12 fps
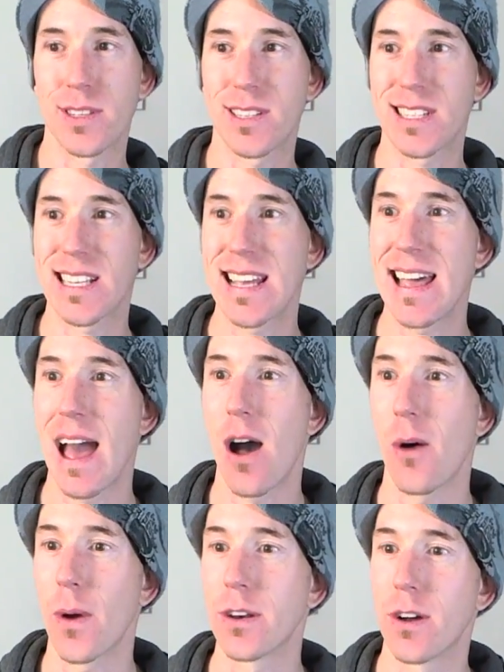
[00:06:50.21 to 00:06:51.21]
to see how
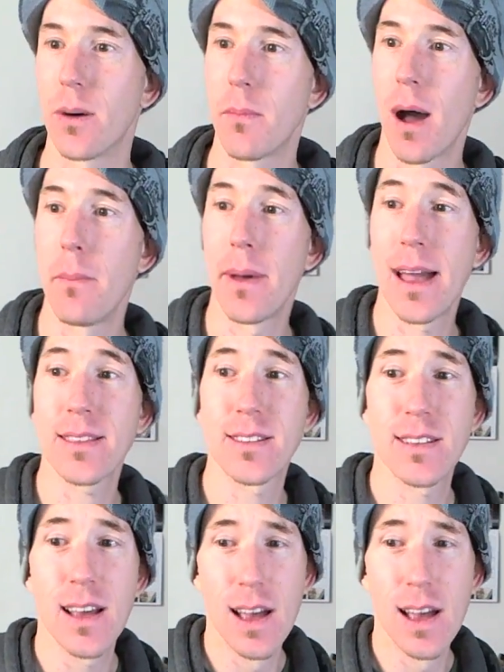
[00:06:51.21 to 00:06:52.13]
I went on my bets.